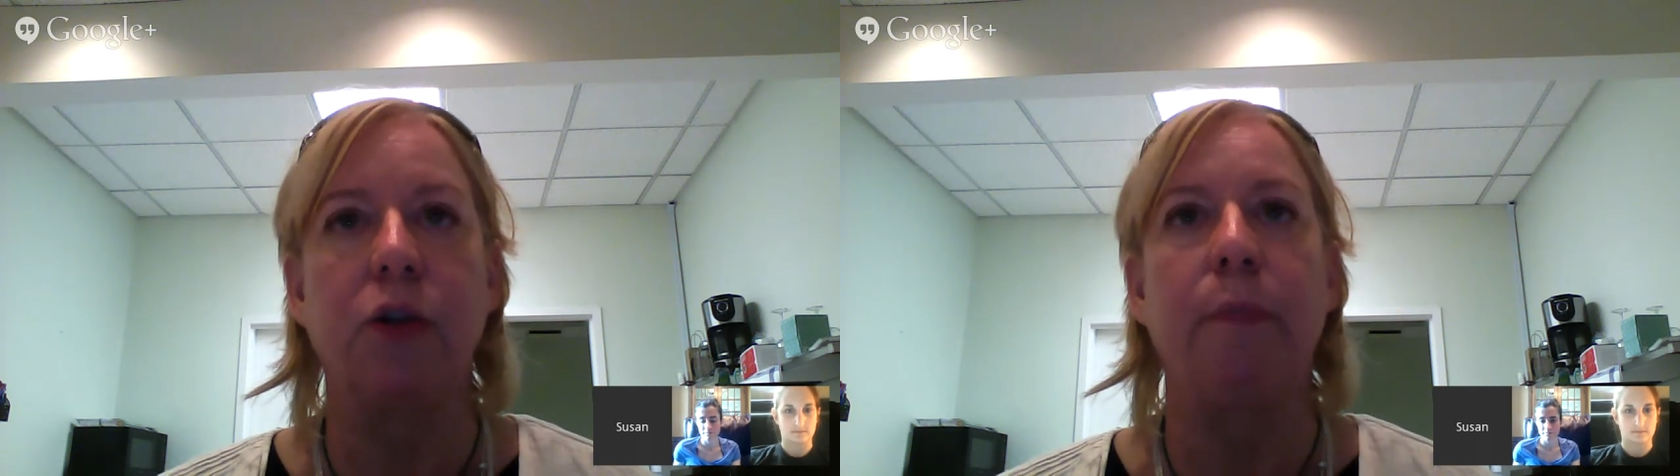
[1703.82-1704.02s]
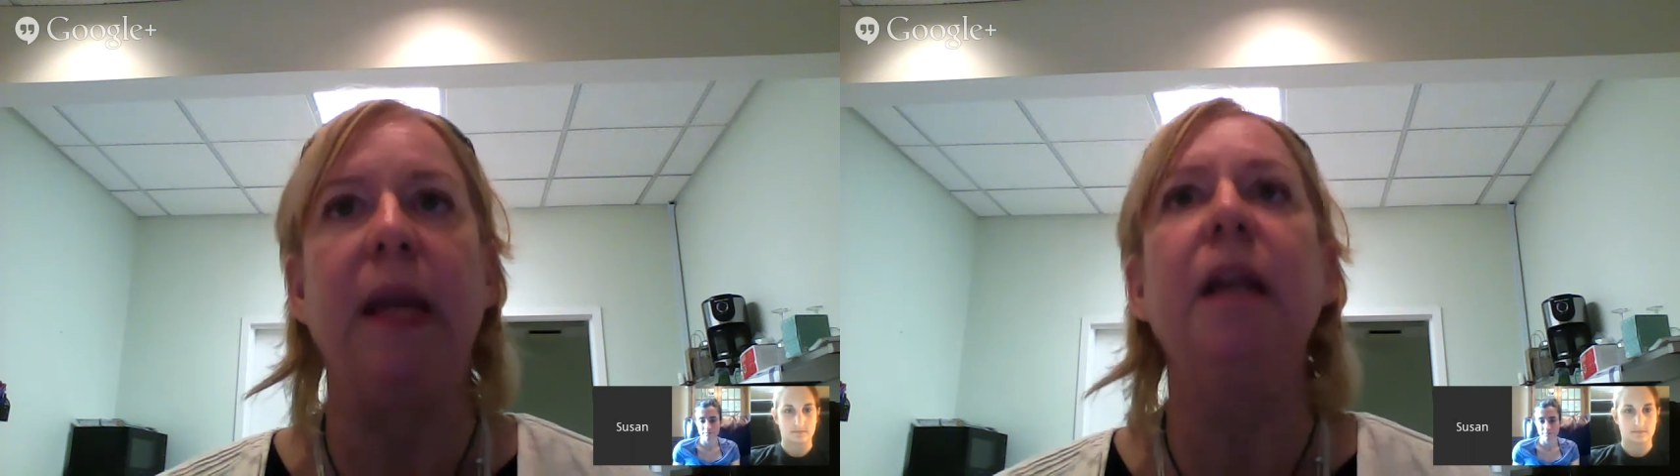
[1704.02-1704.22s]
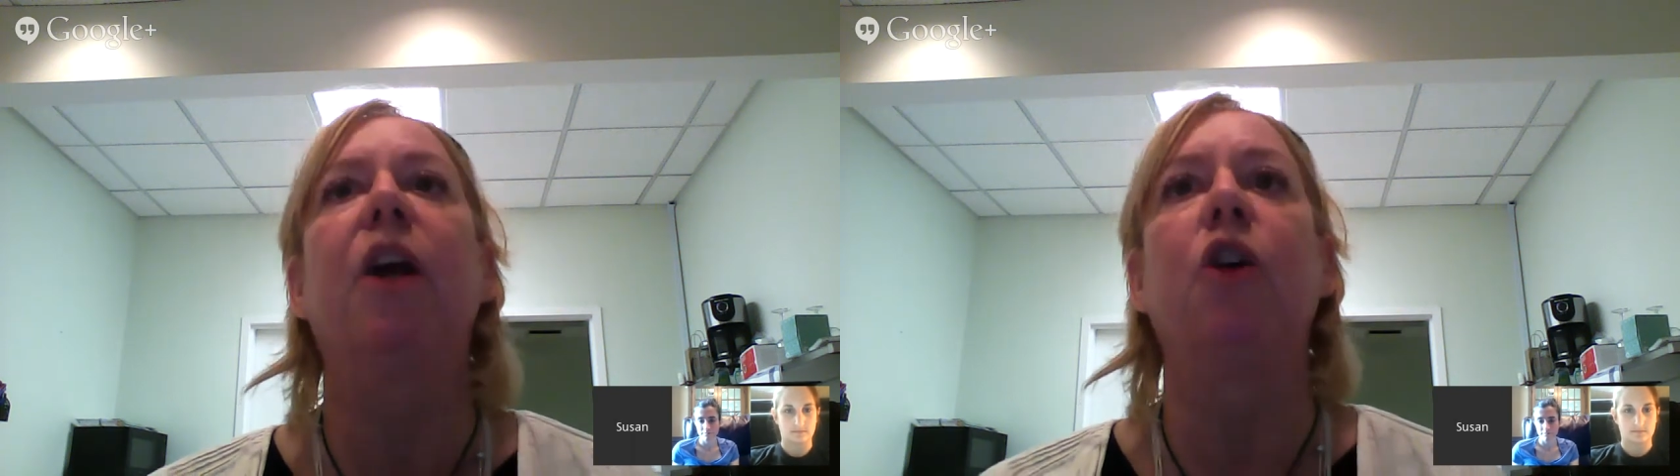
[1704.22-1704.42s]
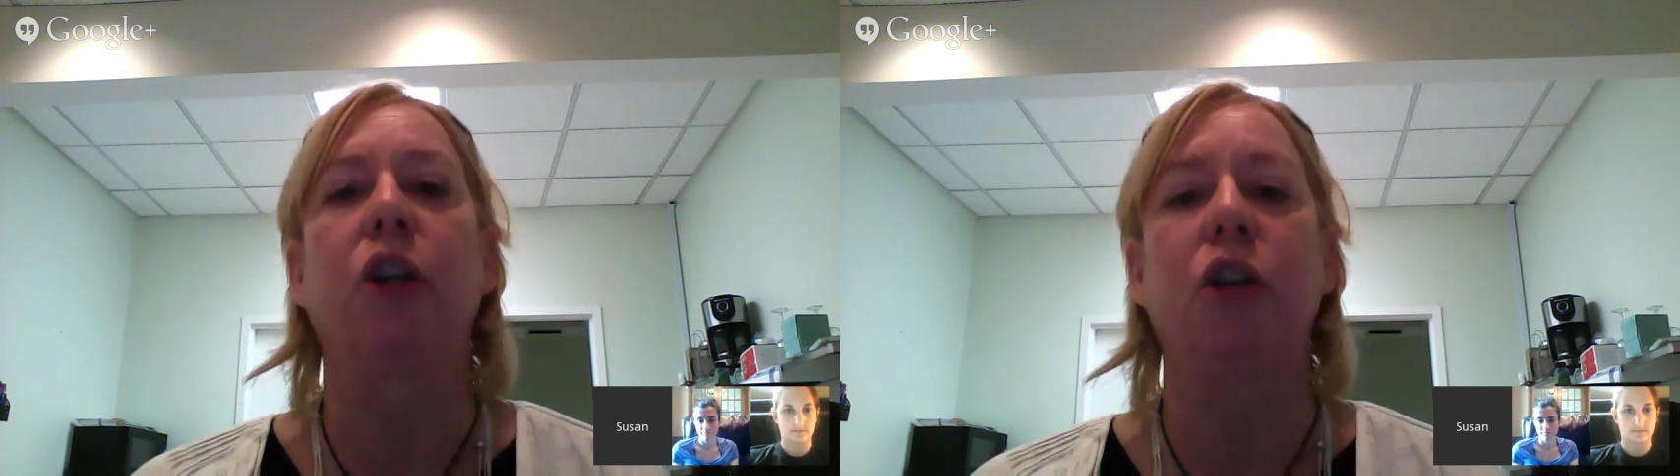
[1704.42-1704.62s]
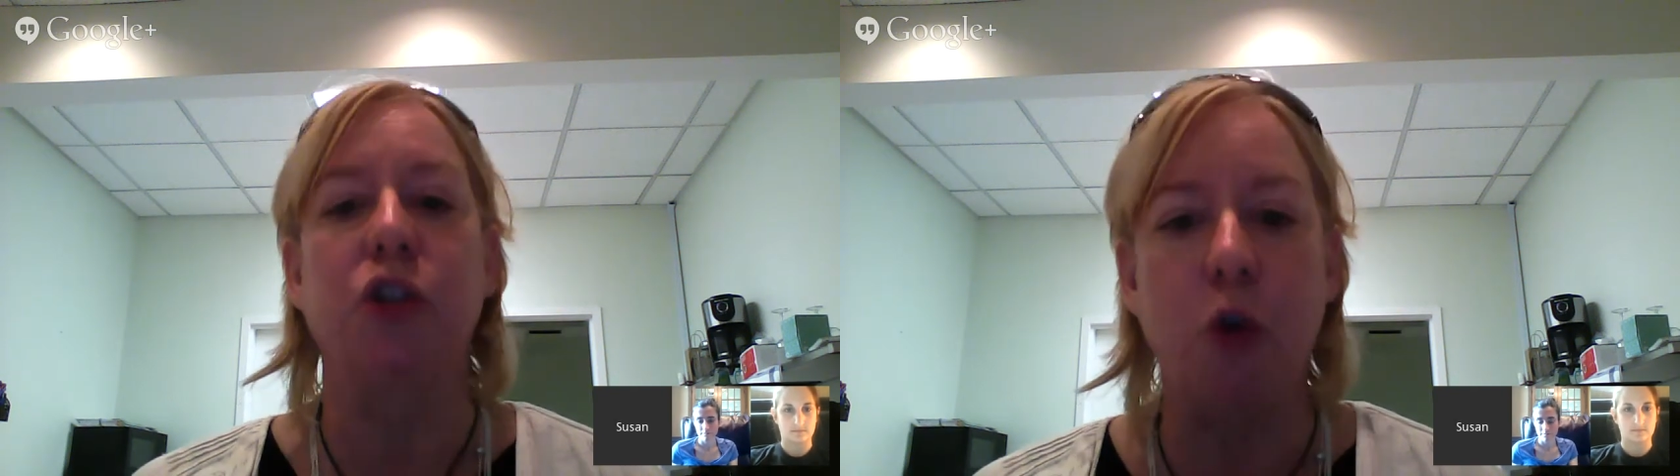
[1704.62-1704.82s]
being a
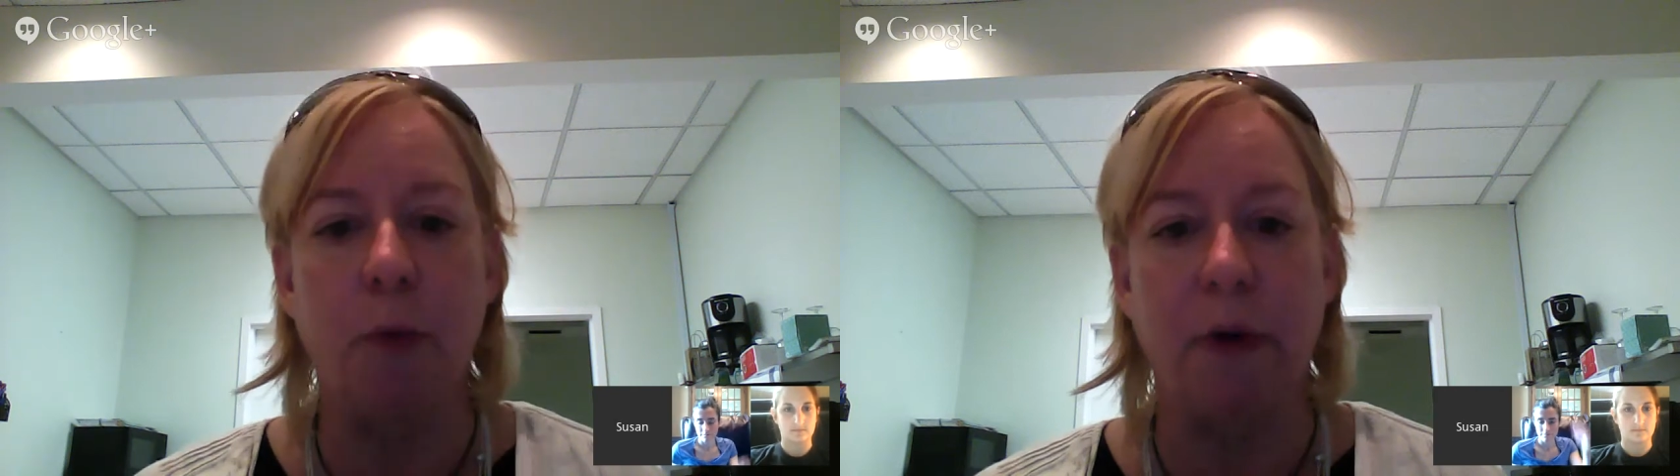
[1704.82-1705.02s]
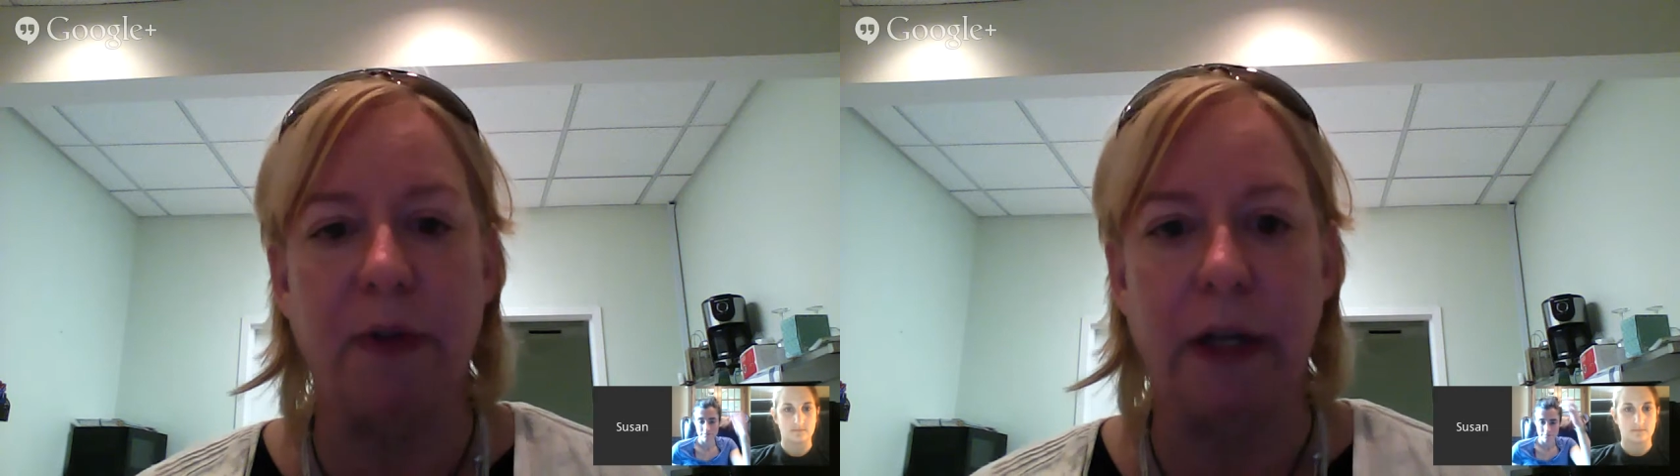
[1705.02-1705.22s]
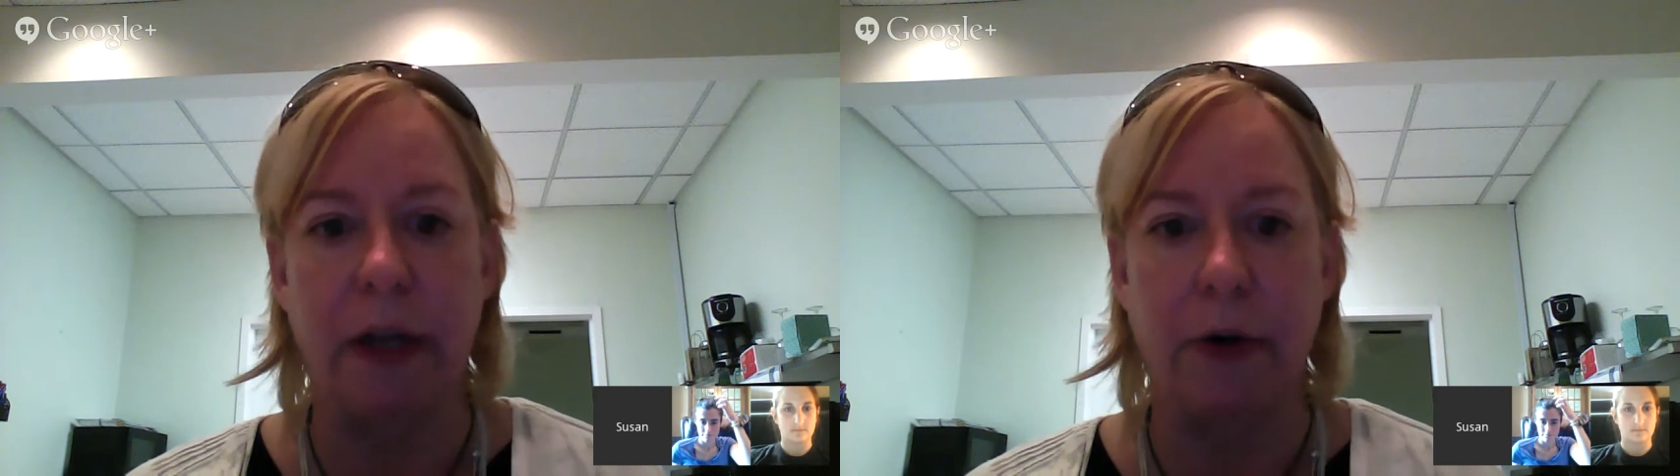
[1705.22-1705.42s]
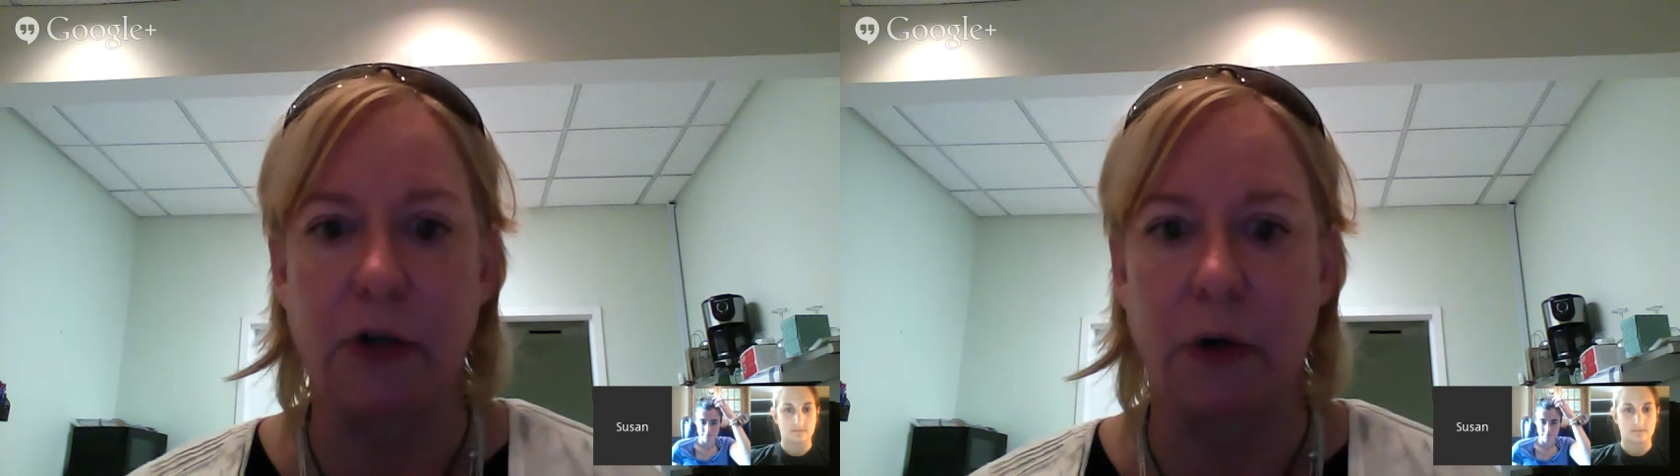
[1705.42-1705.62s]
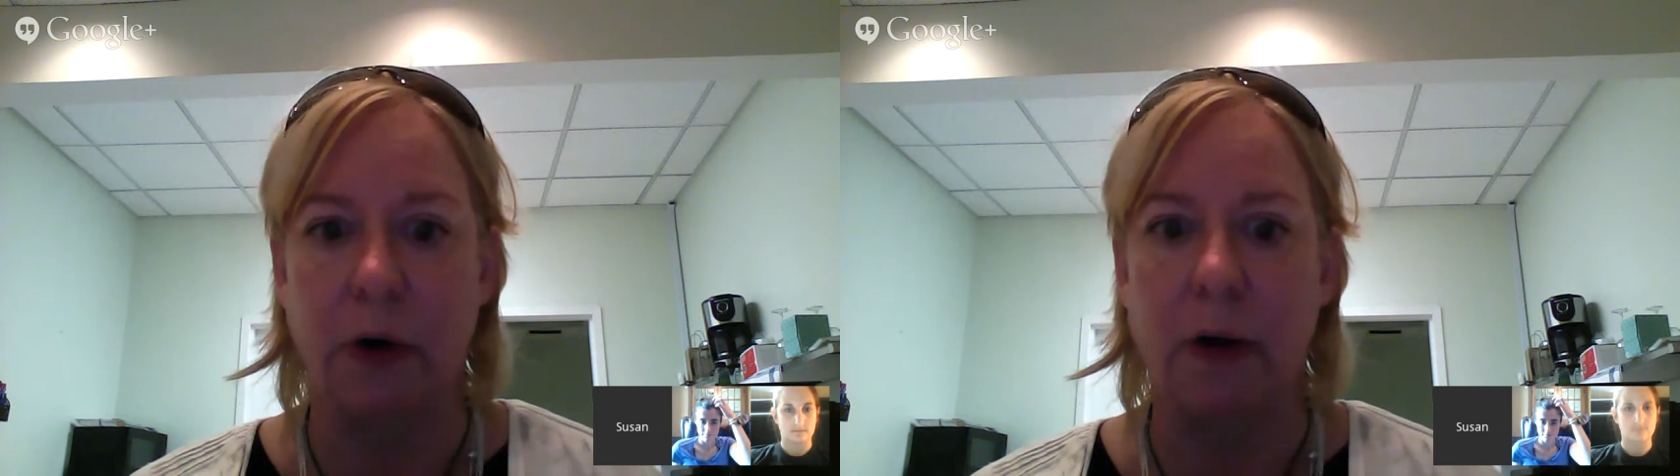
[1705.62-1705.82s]
good consumer of the
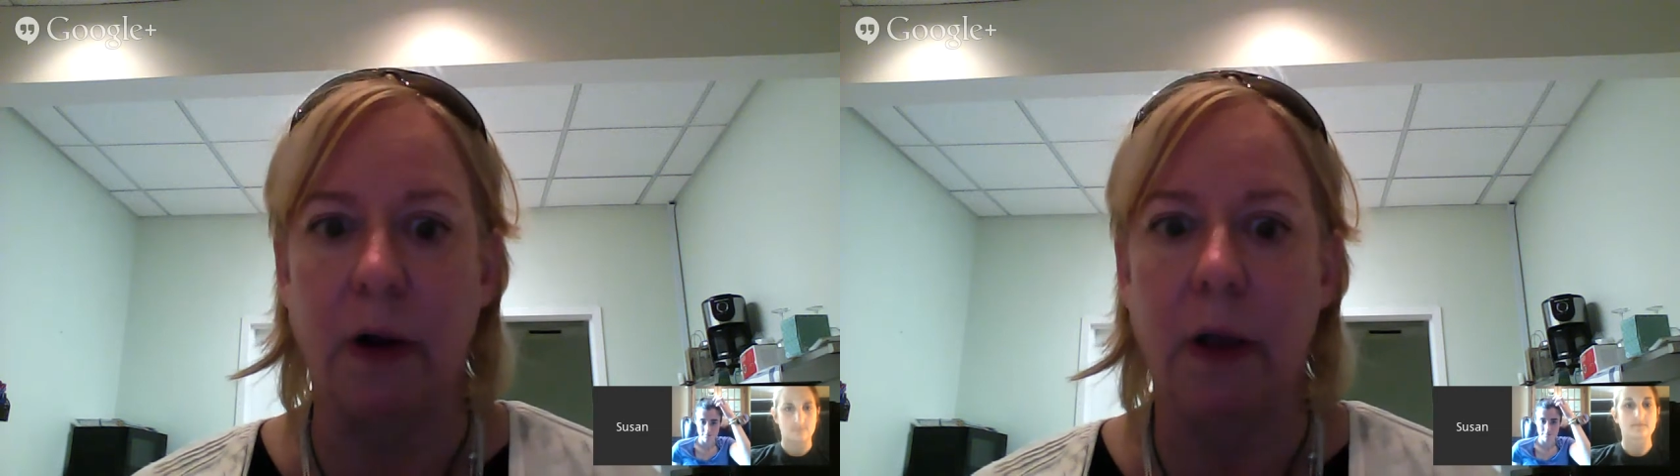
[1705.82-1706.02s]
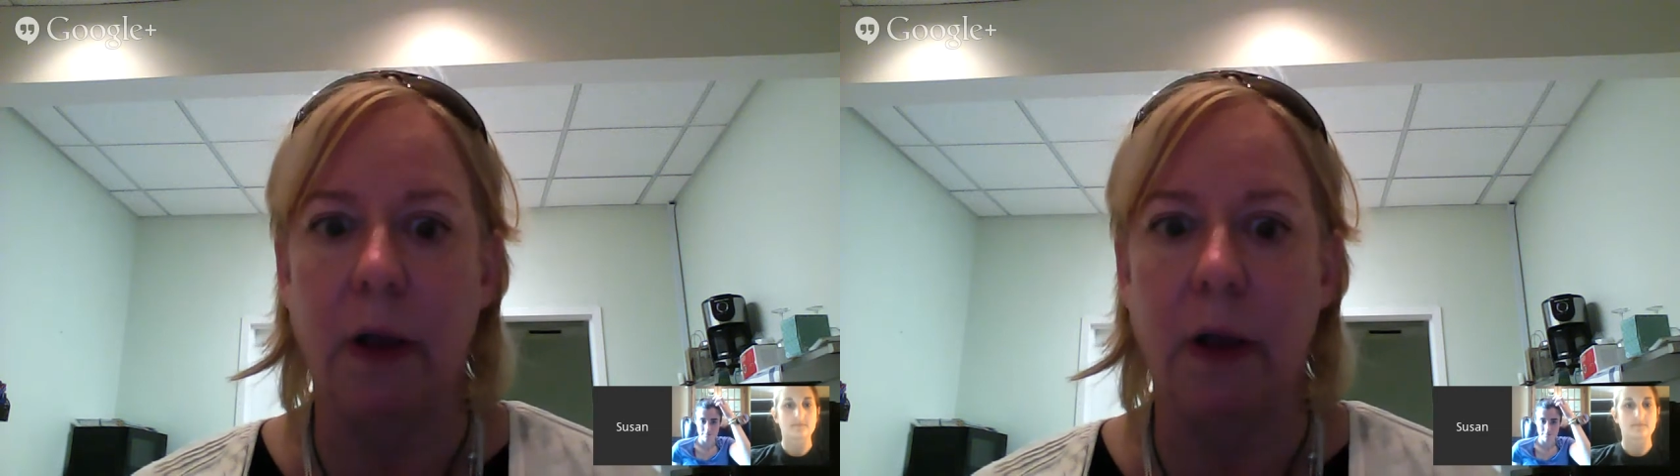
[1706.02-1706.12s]
literature,